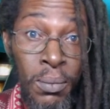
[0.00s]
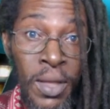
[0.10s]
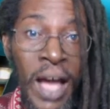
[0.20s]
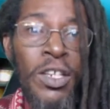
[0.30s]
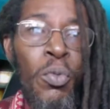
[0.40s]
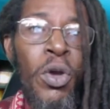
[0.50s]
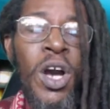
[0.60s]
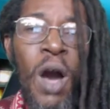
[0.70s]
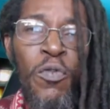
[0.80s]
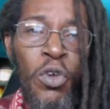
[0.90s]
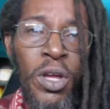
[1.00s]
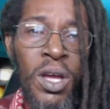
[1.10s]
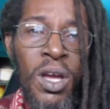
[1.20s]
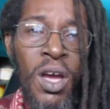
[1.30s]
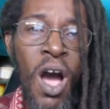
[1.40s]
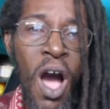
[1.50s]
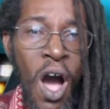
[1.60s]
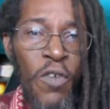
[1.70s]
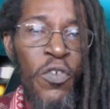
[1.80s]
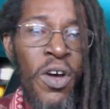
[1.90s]
and the recovery
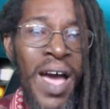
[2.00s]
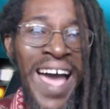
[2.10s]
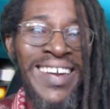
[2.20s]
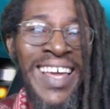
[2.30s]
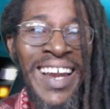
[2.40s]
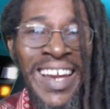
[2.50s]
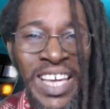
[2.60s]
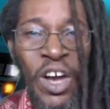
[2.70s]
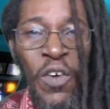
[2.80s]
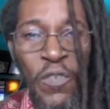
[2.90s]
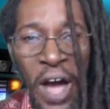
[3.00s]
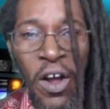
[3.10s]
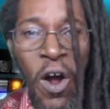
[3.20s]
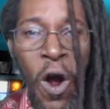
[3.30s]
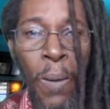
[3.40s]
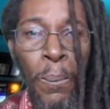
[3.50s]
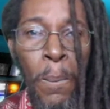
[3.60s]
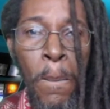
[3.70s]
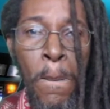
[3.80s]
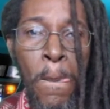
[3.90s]
of an illegal firearm.
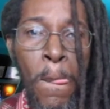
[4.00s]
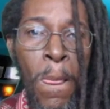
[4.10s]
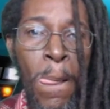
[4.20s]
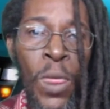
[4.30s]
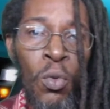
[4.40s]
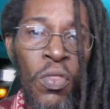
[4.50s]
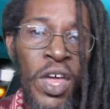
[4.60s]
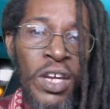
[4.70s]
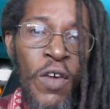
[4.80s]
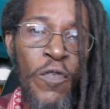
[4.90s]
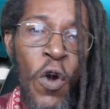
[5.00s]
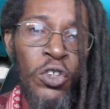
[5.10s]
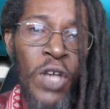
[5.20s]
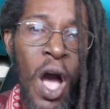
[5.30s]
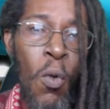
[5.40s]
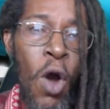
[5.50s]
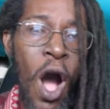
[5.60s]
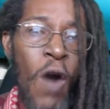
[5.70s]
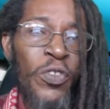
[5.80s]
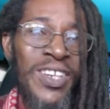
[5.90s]
Within the first hour
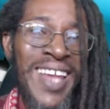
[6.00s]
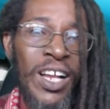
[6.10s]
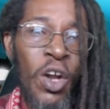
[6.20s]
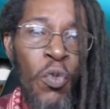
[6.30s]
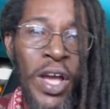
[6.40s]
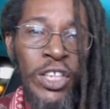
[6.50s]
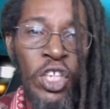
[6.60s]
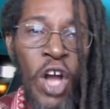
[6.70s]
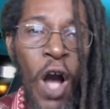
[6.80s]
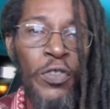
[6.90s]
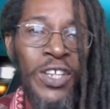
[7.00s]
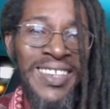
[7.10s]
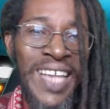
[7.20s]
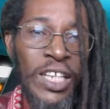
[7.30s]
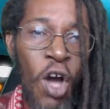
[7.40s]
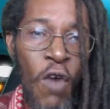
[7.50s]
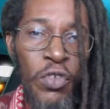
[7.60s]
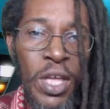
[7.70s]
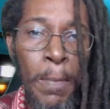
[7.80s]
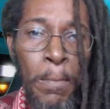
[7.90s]
of the declaration of the state of
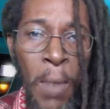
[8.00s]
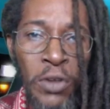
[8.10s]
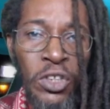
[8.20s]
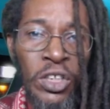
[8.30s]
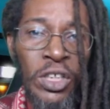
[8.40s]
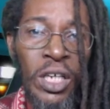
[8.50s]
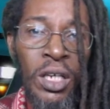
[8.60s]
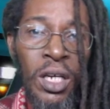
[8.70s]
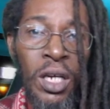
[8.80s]
emergency